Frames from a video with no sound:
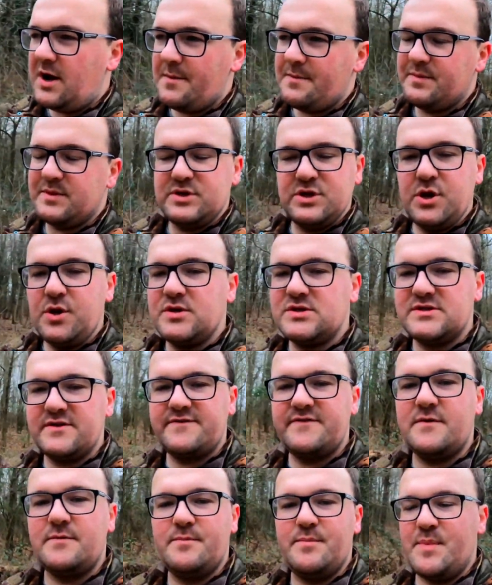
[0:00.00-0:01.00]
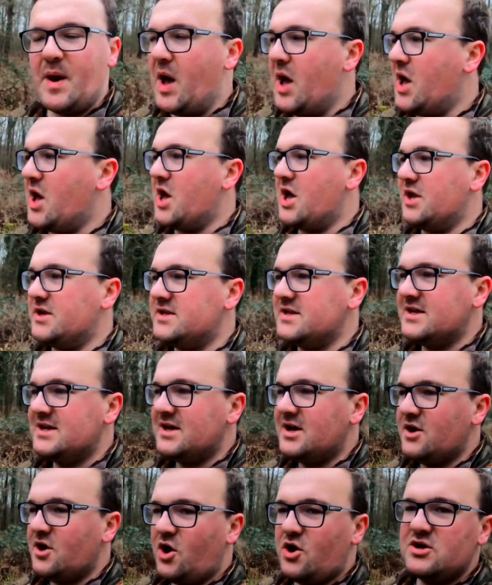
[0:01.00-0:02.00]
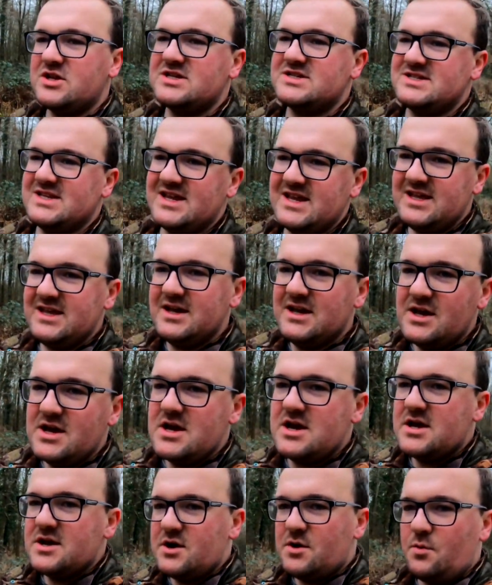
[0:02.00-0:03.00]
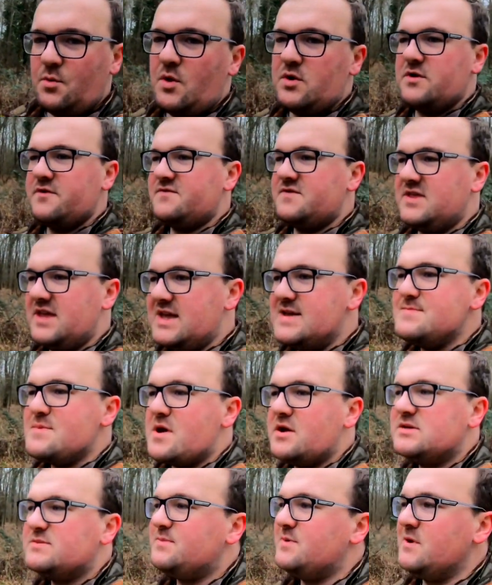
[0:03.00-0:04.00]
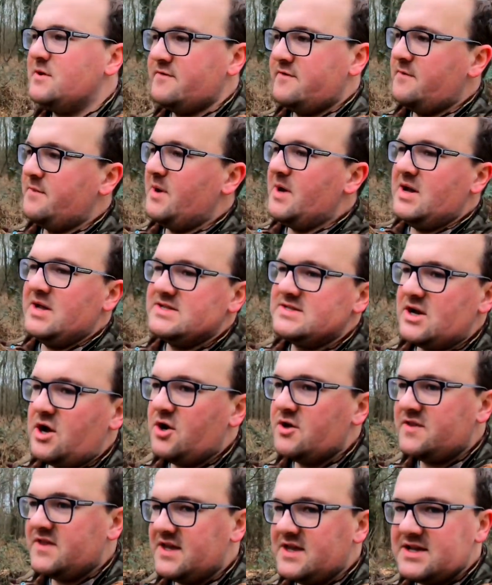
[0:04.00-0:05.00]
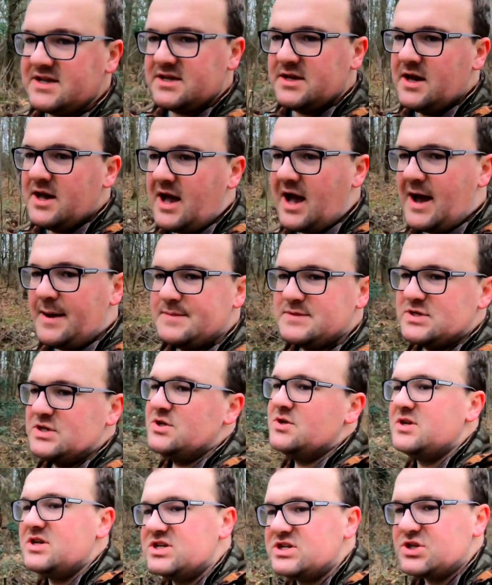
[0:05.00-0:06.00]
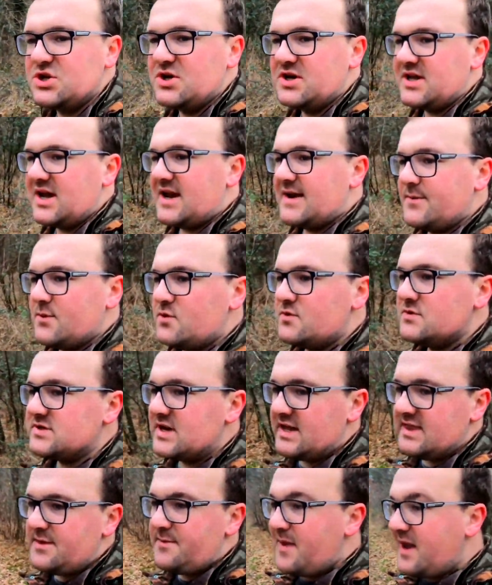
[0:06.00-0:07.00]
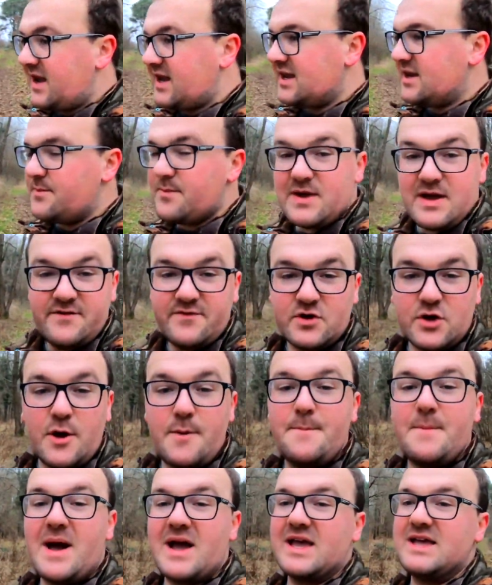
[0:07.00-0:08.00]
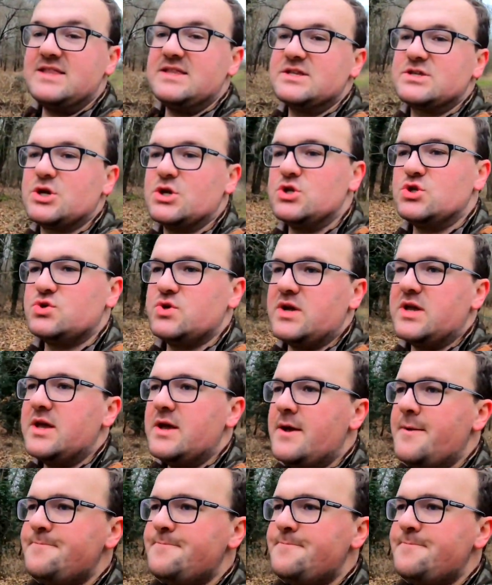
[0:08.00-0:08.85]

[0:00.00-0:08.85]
a beautiful bird. Honestly, one of the most beautiful birds, I think. absolutely stunning animals, and they're making a bit of a comeback in this country.